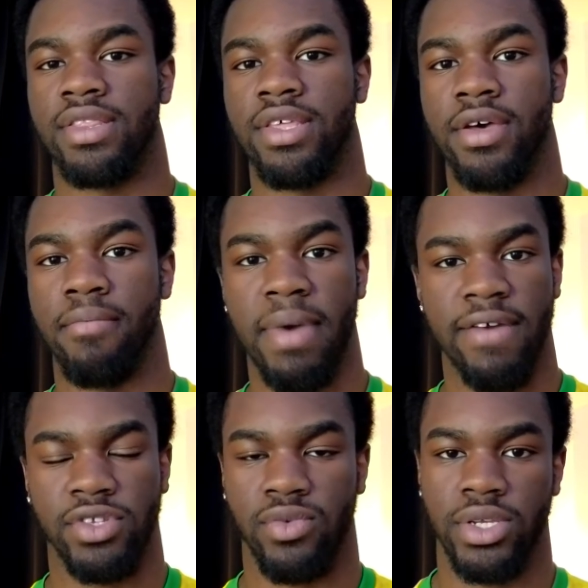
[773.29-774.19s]
the
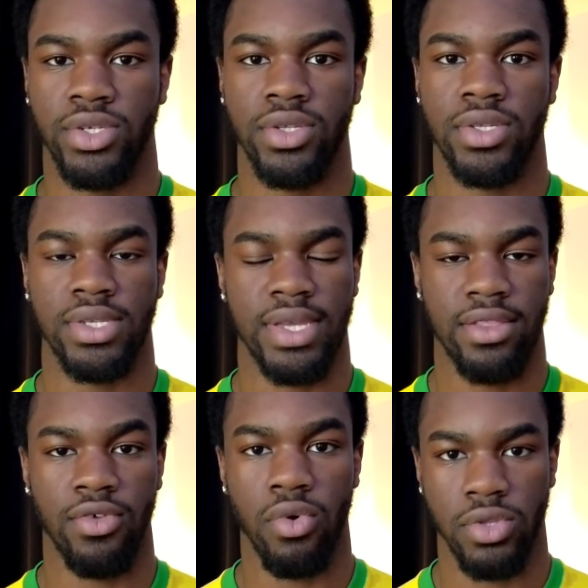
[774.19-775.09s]
maths questions
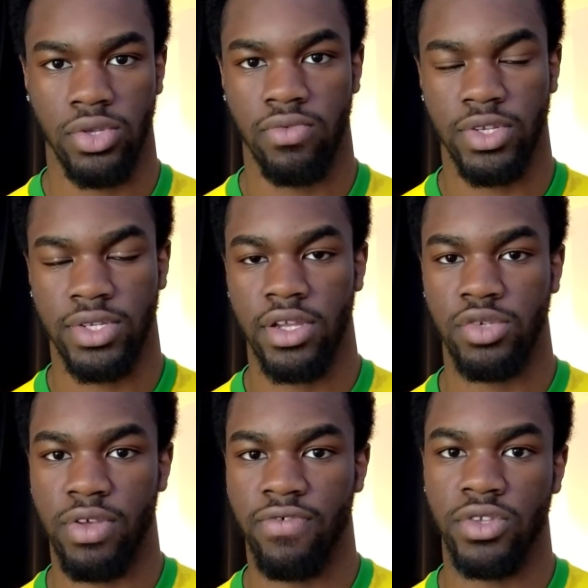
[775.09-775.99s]
and the ones on
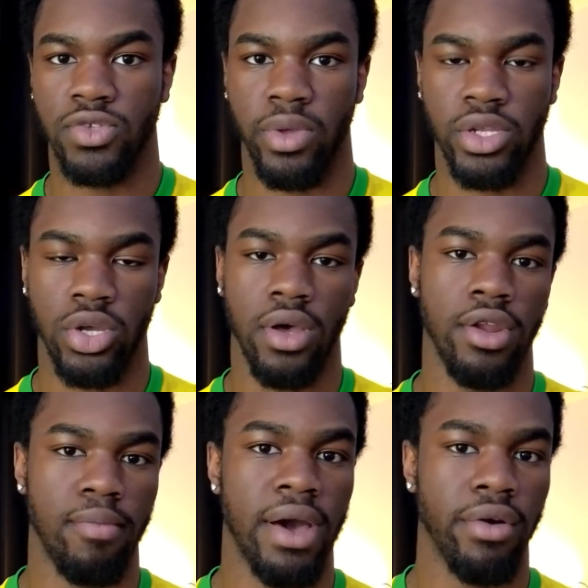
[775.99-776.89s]
research methods which
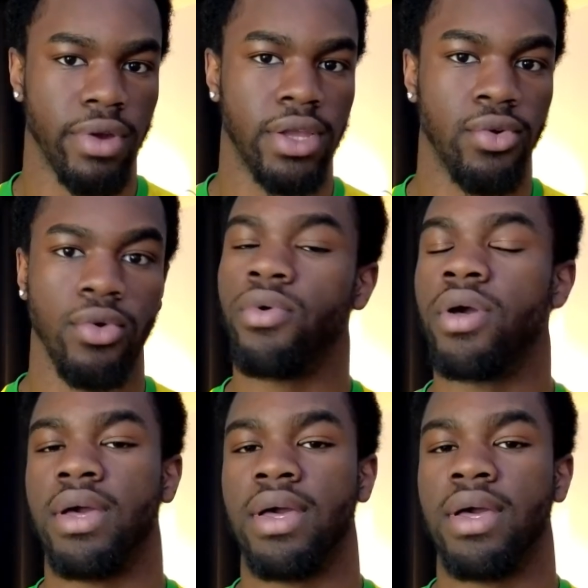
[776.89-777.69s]
aren't about recall